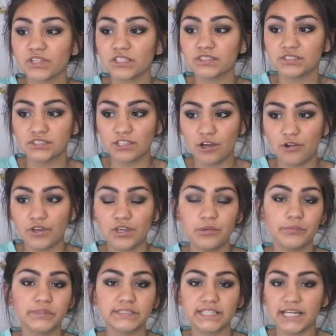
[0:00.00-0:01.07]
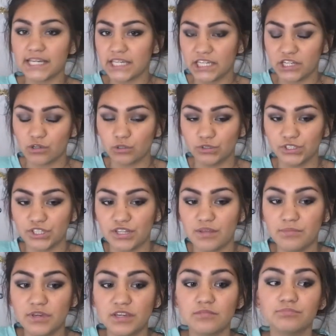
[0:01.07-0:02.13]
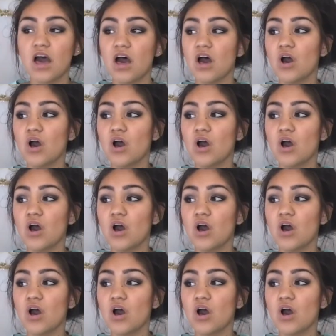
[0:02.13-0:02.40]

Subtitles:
So he was like a year older than me.